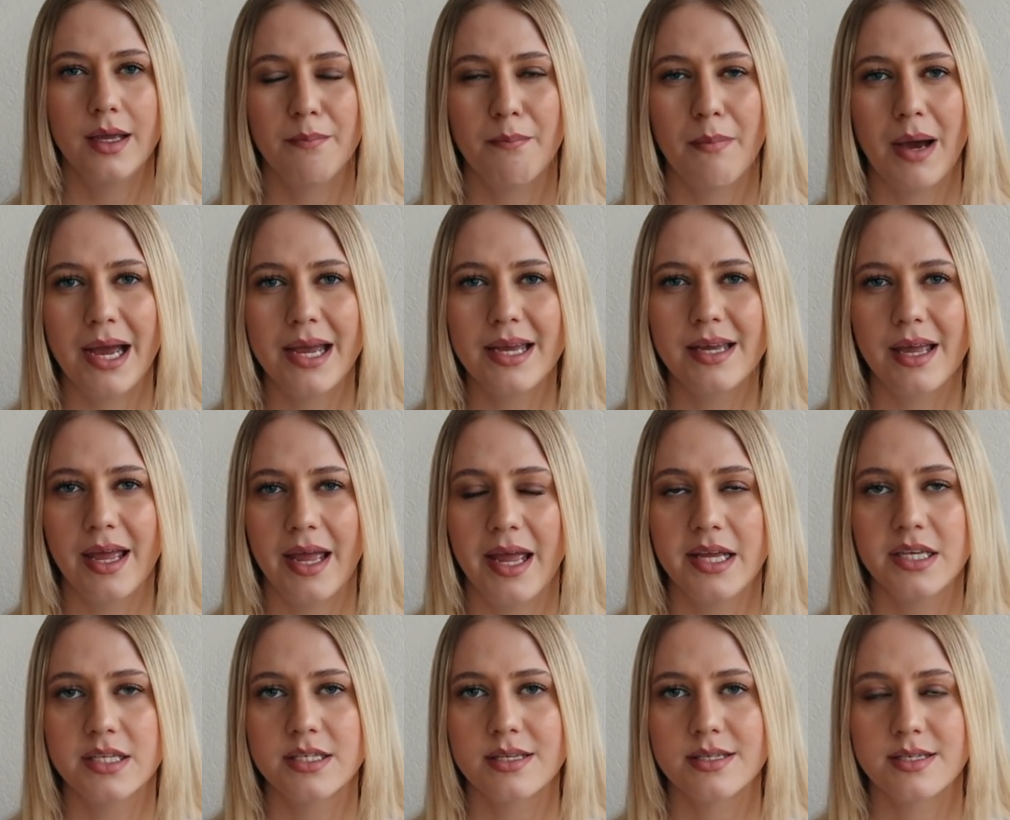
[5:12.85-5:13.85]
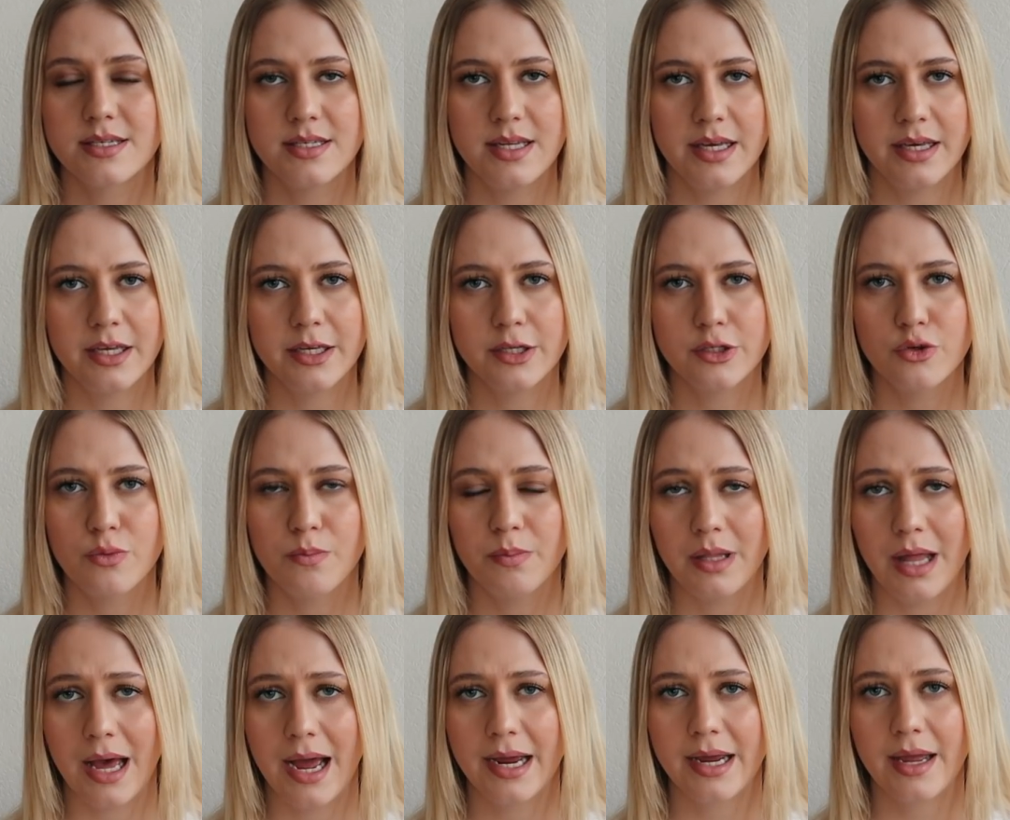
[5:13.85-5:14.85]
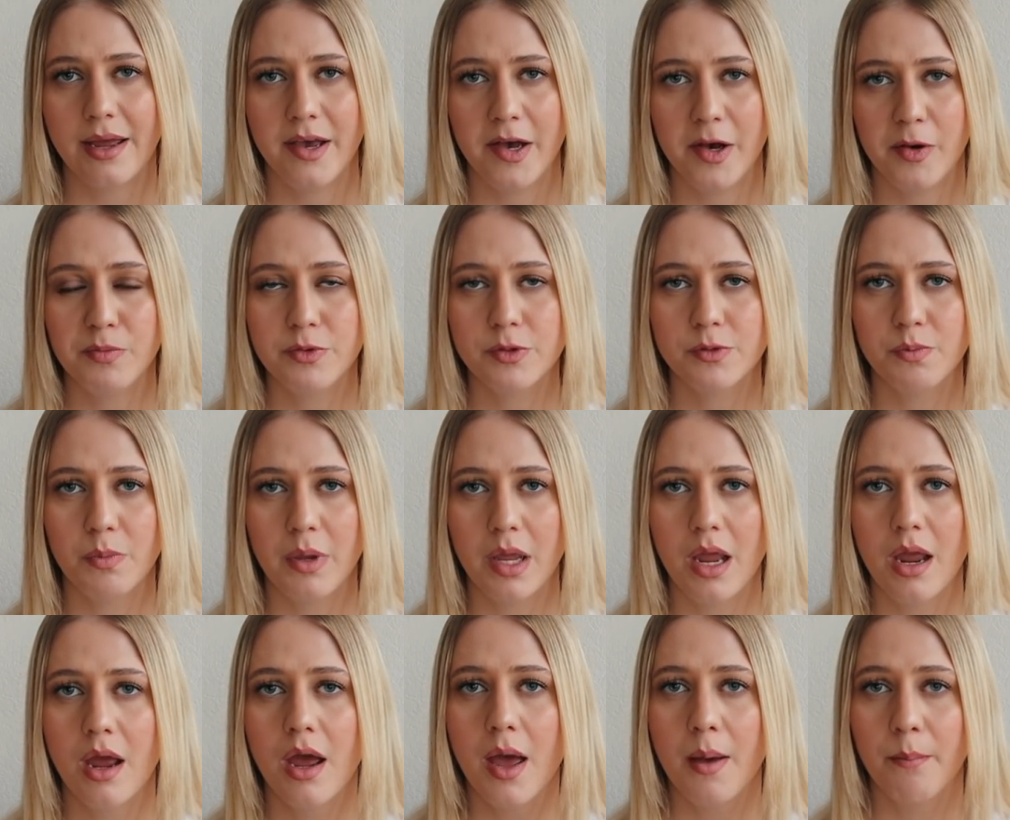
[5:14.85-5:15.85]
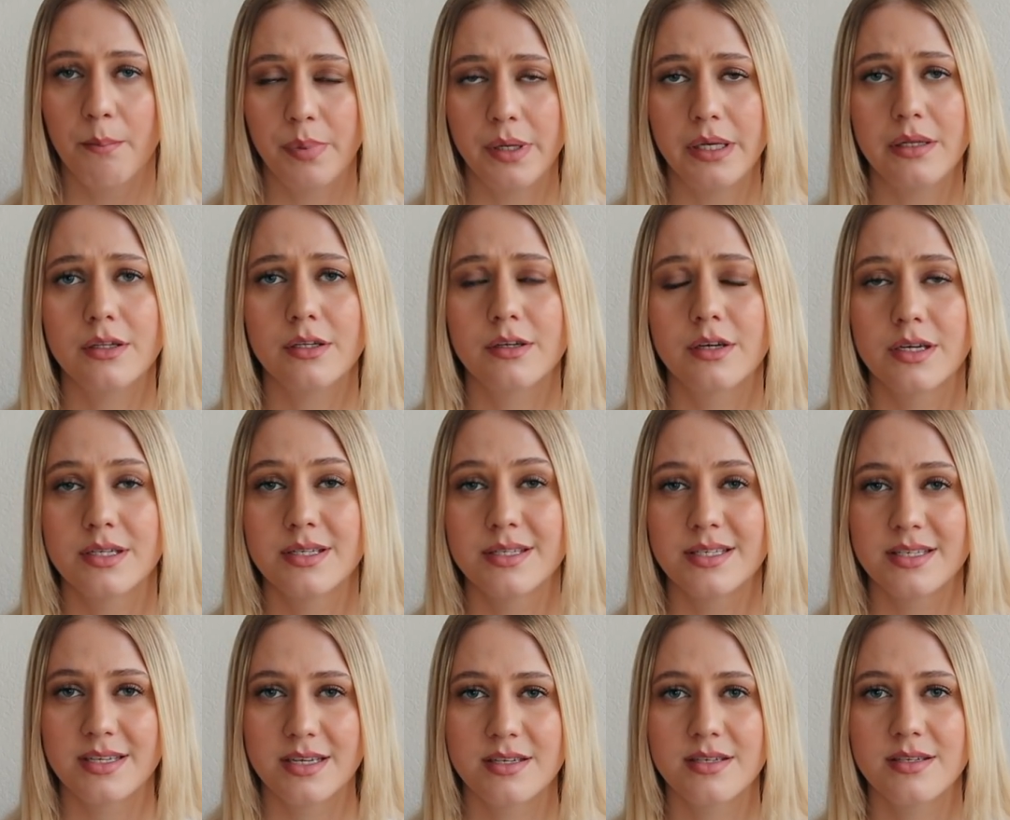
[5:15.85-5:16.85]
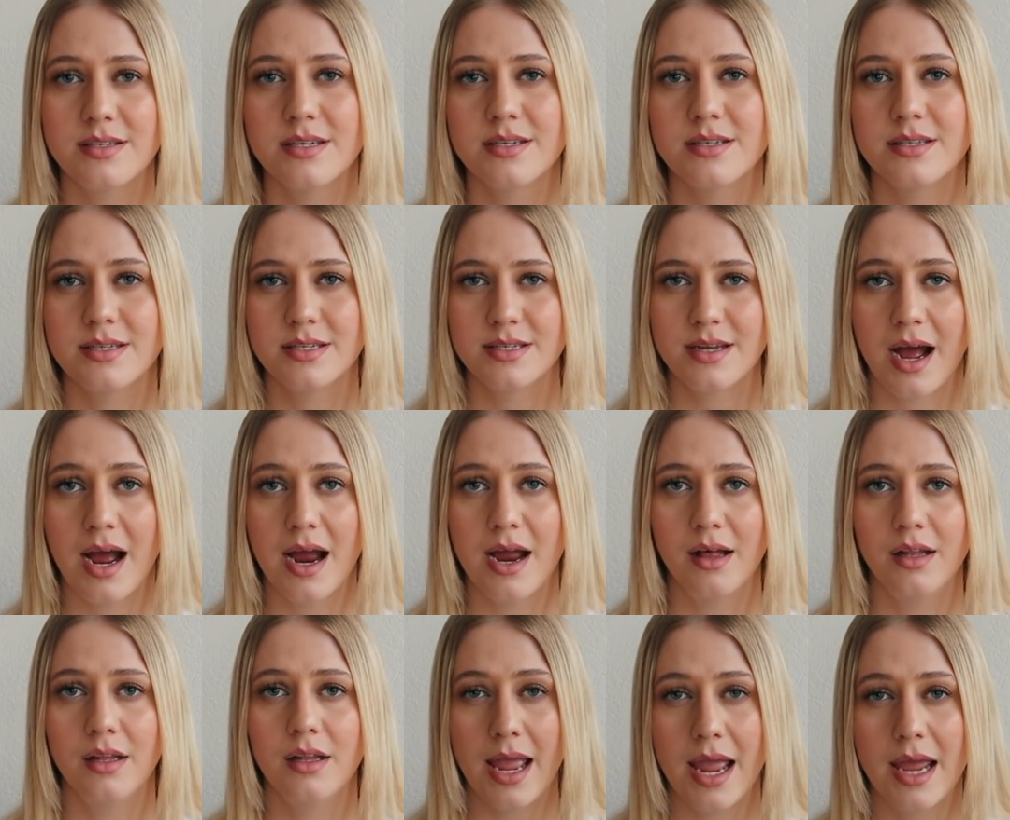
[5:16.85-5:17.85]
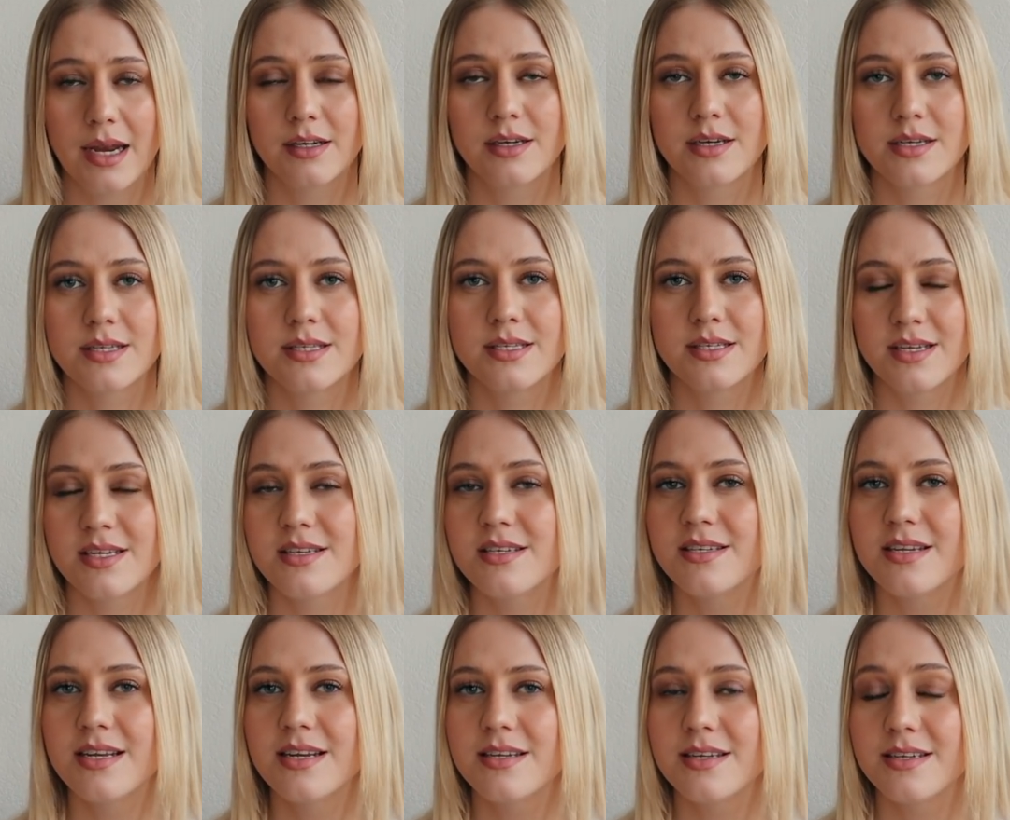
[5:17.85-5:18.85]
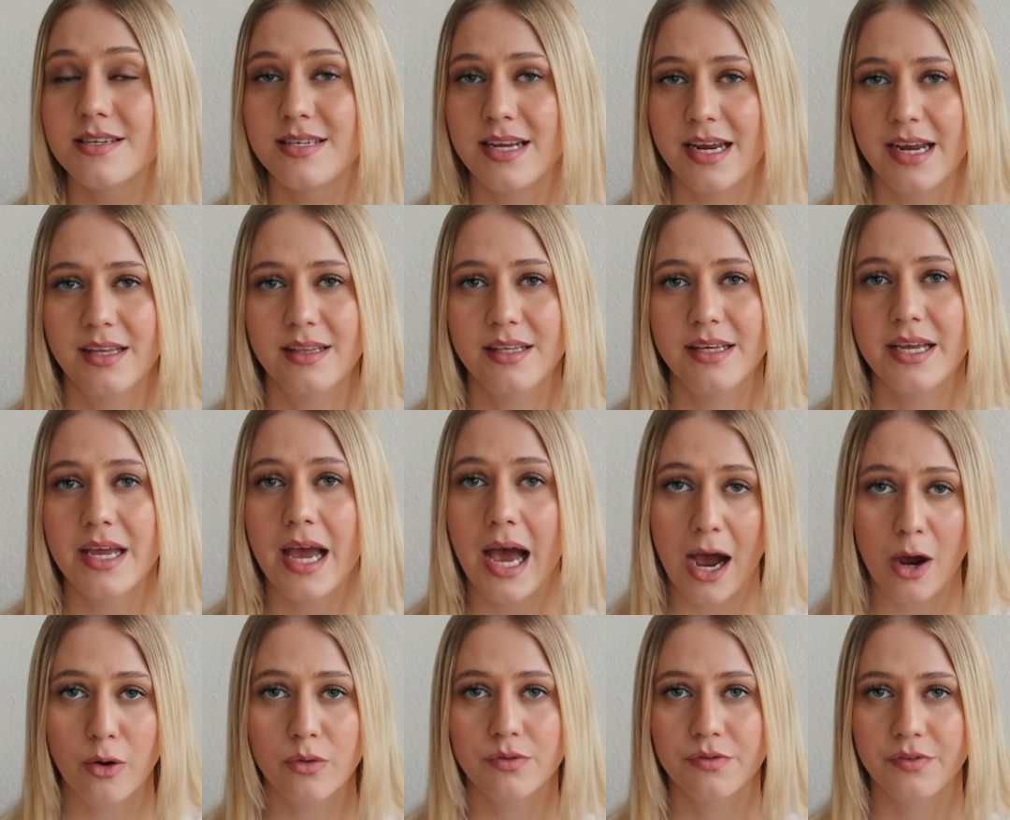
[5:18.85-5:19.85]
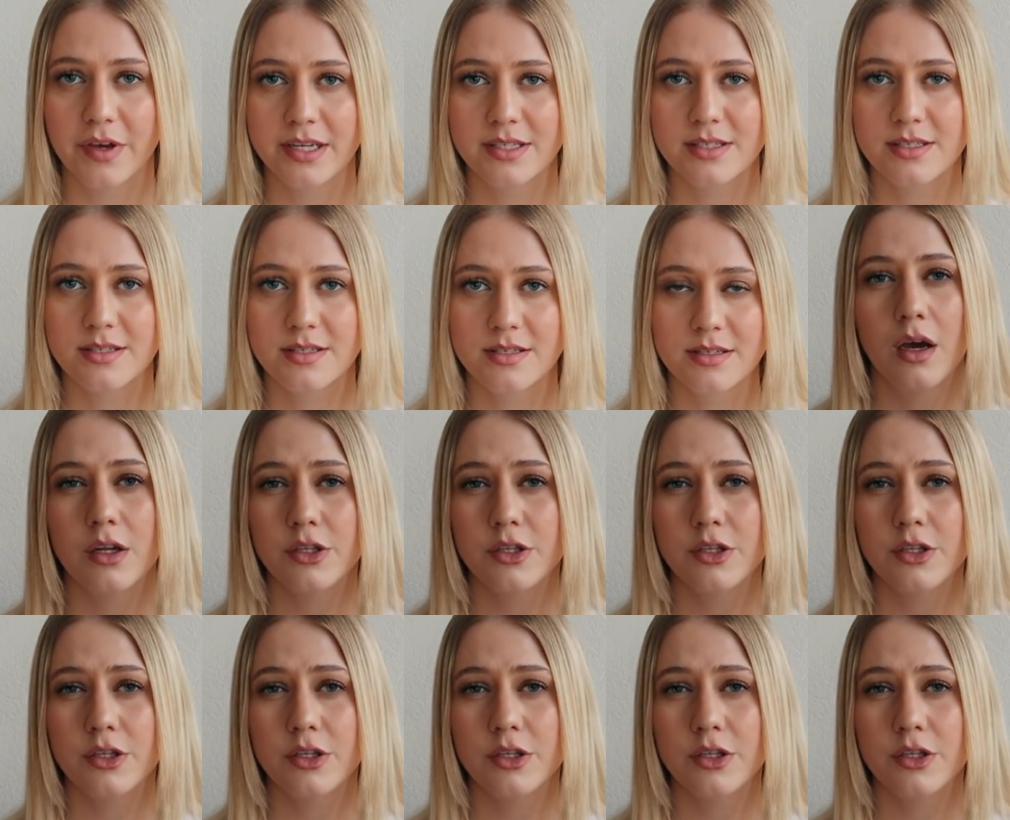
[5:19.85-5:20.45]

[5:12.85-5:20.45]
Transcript: In my case, sticking to black helps me build consistent style and consistent daily outfits.